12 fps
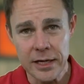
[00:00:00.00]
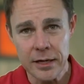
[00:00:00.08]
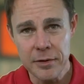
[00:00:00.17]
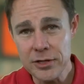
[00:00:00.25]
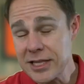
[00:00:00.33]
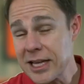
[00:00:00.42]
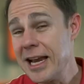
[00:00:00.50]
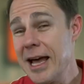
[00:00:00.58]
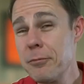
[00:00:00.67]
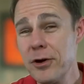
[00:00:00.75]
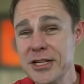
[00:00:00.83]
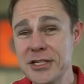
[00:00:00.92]
because
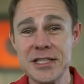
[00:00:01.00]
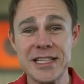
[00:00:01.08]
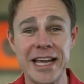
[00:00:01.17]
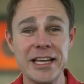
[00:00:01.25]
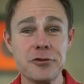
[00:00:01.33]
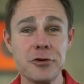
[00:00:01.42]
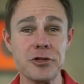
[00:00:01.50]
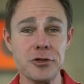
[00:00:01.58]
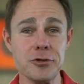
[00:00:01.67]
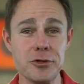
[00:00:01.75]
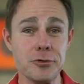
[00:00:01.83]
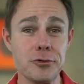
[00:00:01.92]
collaborations can
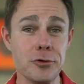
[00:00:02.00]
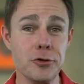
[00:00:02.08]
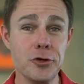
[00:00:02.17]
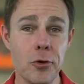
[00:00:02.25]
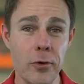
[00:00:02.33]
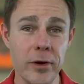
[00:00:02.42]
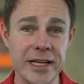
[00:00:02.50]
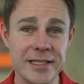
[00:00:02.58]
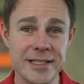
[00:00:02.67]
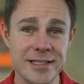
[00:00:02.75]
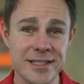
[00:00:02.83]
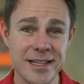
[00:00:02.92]
introduce you to new
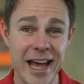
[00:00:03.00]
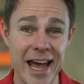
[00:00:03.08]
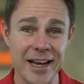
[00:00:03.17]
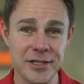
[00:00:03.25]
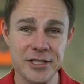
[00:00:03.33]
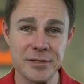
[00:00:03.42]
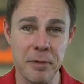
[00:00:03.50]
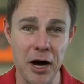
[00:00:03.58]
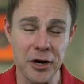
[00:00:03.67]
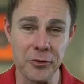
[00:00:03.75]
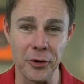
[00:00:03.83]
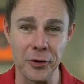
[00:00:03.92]
audiences and
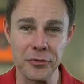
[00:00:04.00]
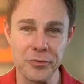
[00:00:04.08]
spark growth.